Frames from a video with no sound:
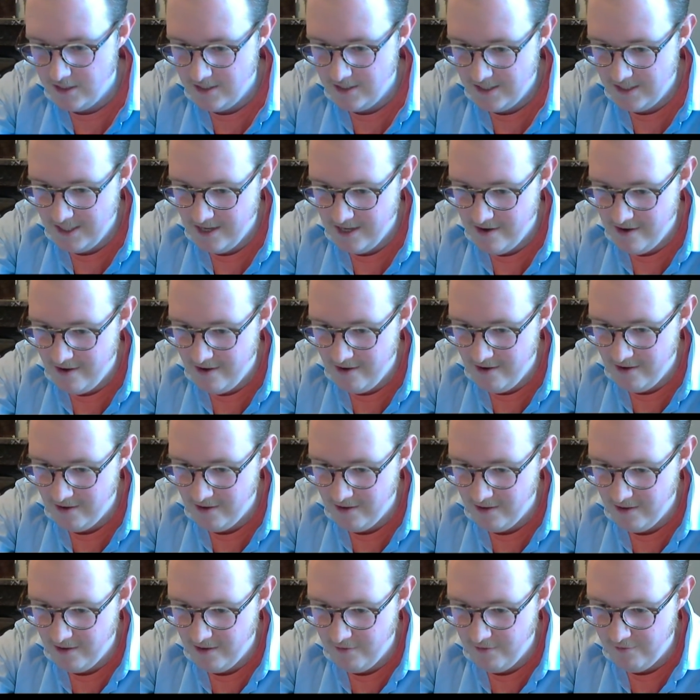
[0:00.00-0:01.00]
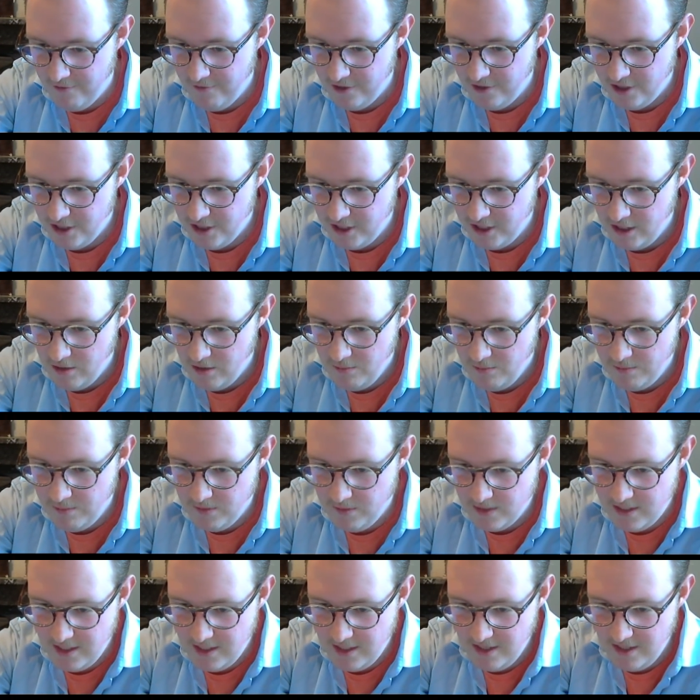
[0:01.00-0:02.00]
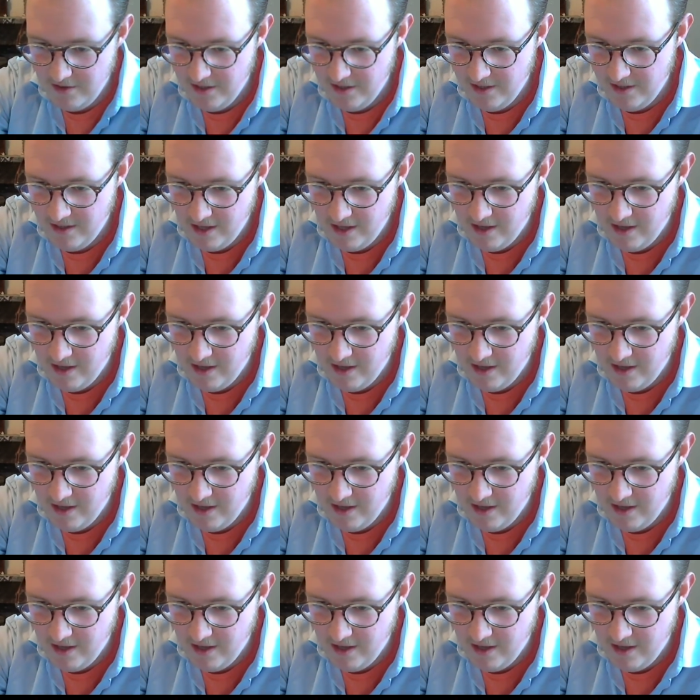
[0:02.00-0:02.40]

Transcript: tear a freshly opened cigarette.